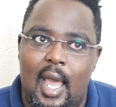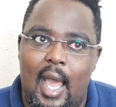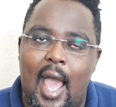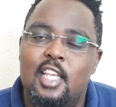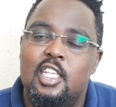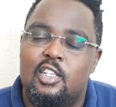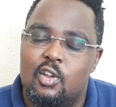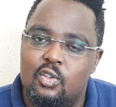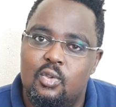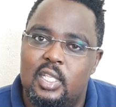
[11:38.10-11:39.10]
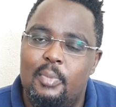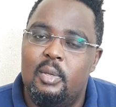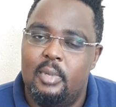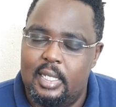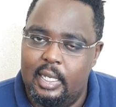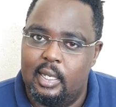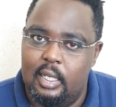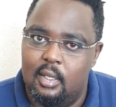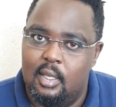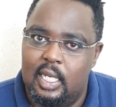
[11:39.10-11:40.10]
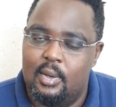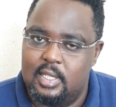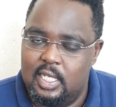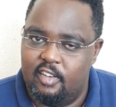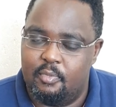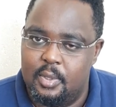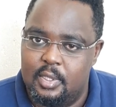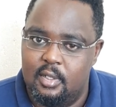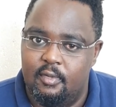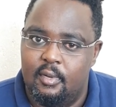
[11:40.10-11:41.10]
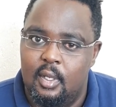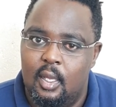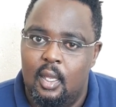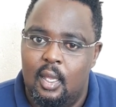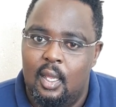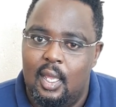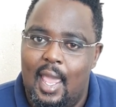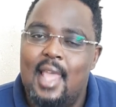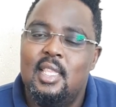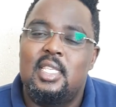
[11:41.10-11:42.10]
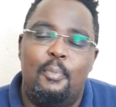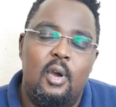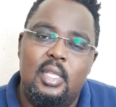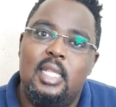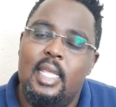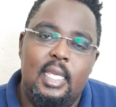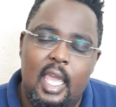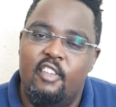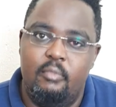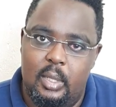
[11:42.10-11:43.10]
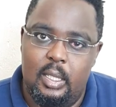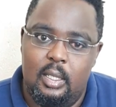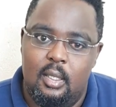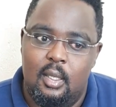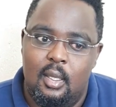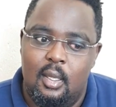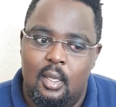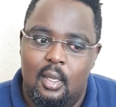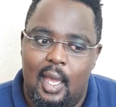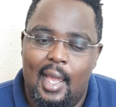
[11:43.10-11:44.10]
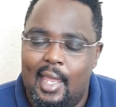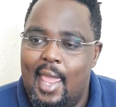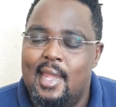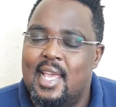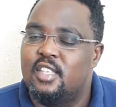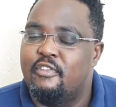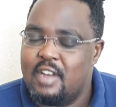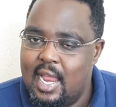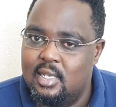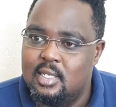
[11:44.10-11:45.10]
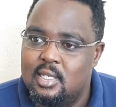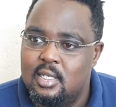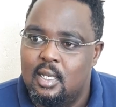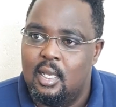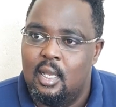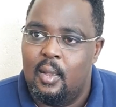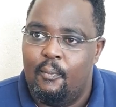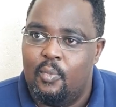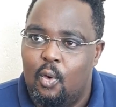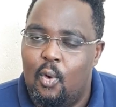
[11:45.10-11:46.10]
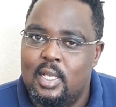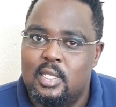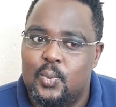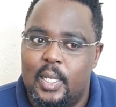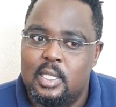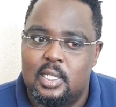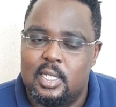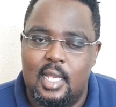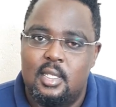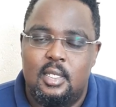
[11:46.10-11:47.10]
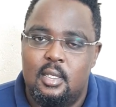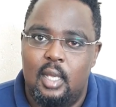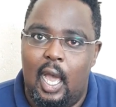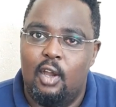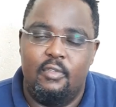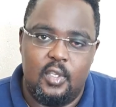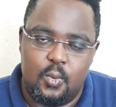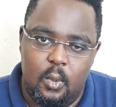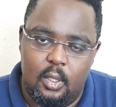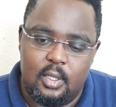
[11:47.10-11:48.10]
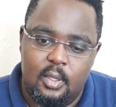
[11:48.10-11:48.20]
I disclosed to them immediately that I was HIV positive. And the support that they gave me, again as friends, was just out of this world.